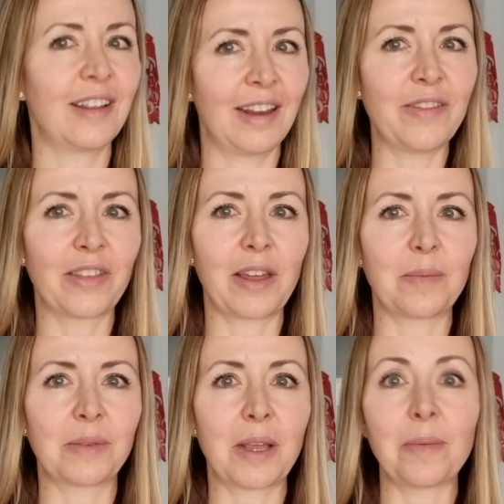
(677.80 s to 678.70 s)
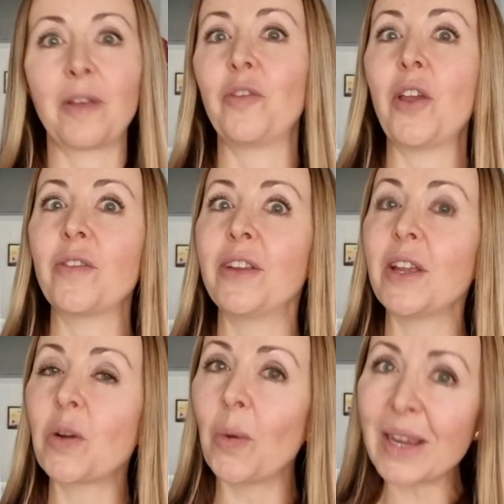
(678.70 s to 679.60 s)
leave a thumbs up. If you have any
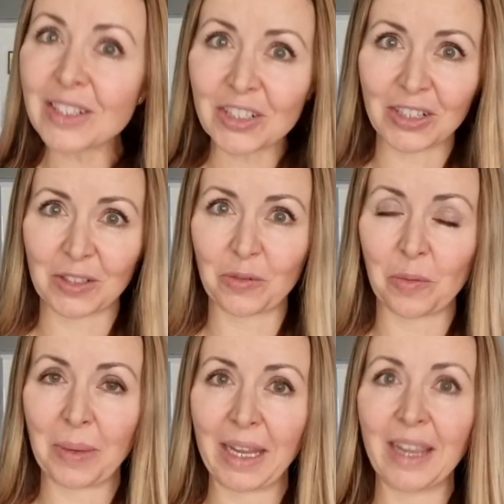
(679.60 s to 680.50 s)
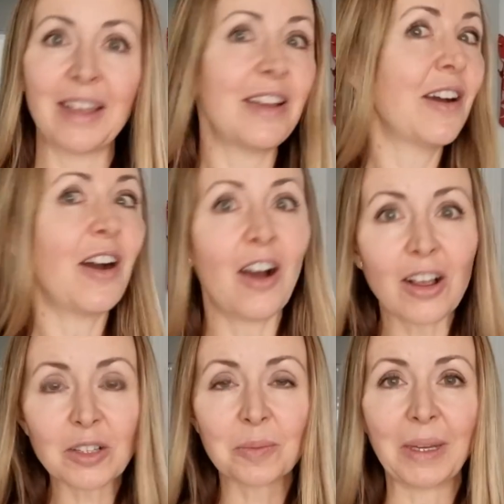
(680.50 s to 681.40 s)
questions for me,
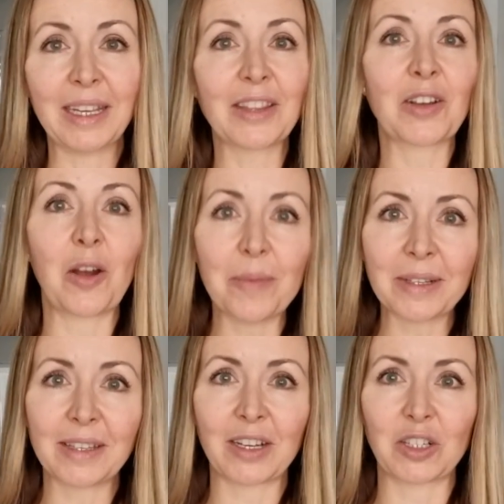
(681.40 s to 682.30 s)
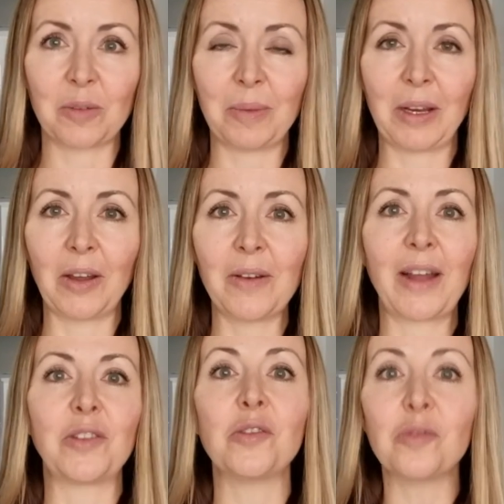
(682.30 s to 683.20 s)
ask me in the comment section below. I
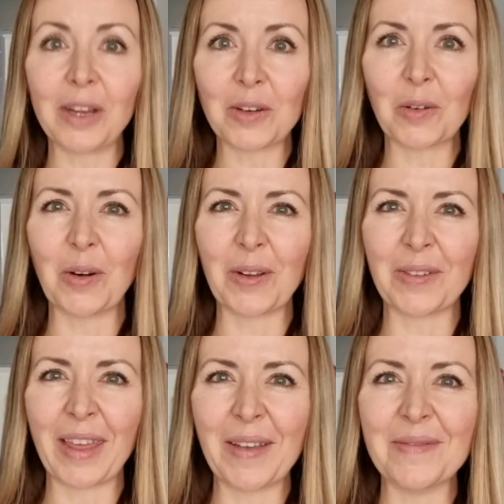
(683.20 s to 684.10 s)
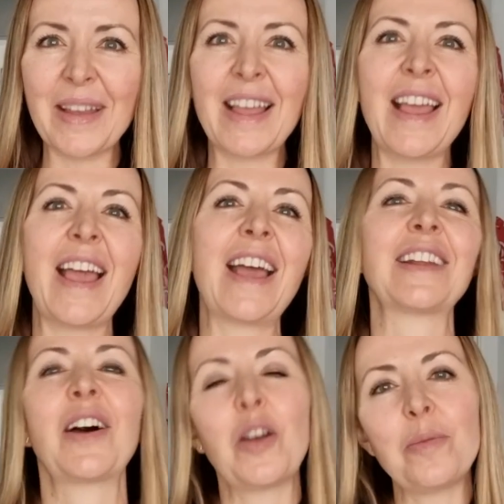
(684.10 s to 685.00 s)
do read all of them, and
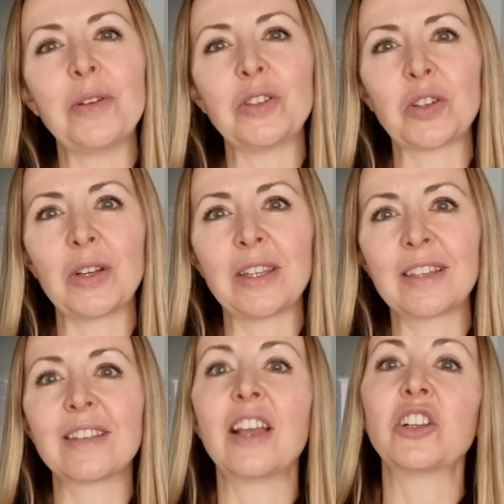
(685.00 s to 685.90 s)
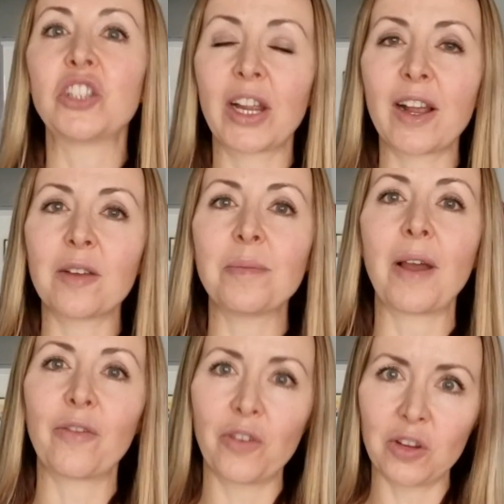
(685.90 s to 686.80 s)
I hope you enjoyed this. Check out my
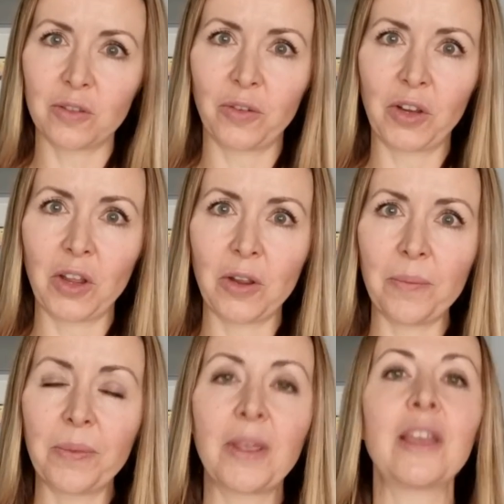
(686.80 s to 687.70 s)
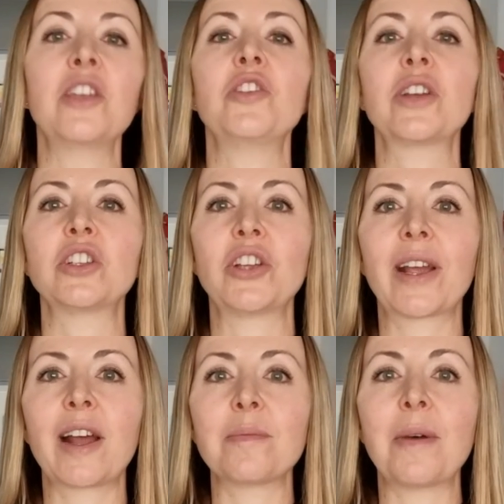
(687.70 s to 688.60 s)
first video. You can
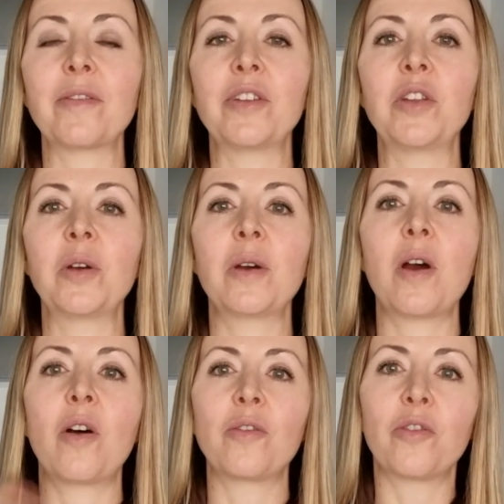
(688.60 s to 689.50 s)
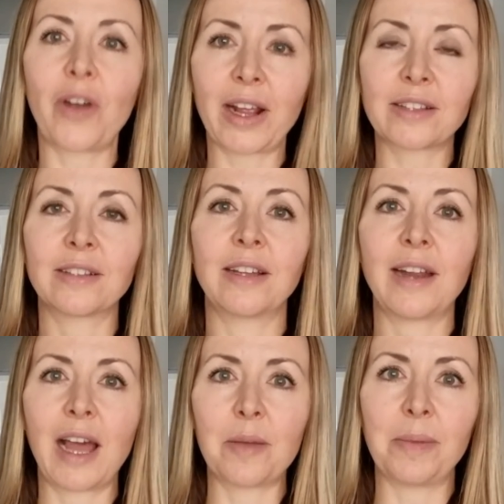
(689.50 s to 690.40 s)
check out my video on Fraxel and
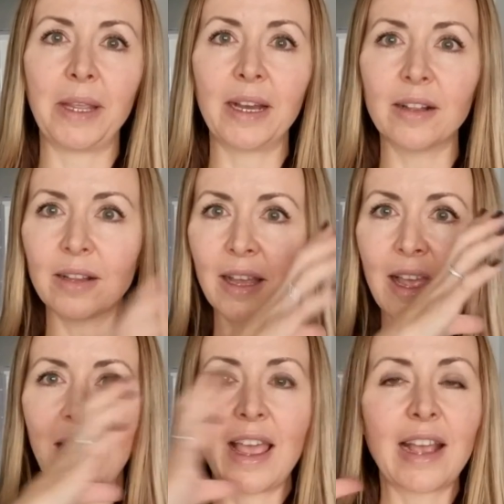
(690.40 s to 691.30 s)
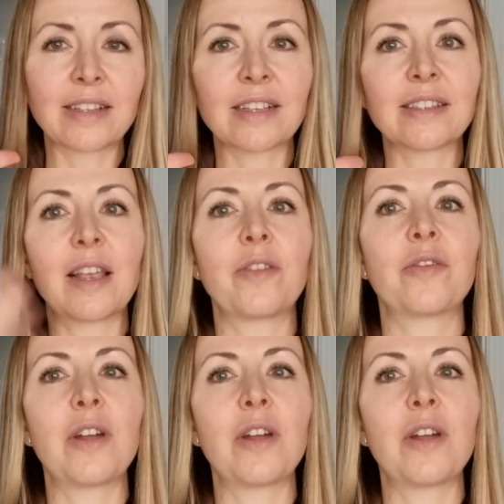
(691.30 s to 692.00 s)
IPL. As I say,